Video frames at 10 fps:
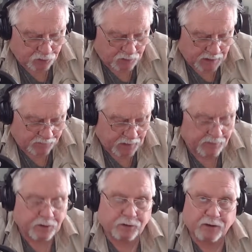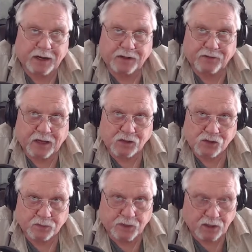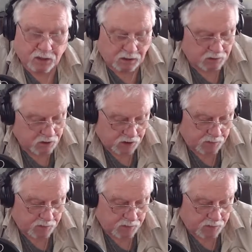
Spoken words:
around 590,000 Americans,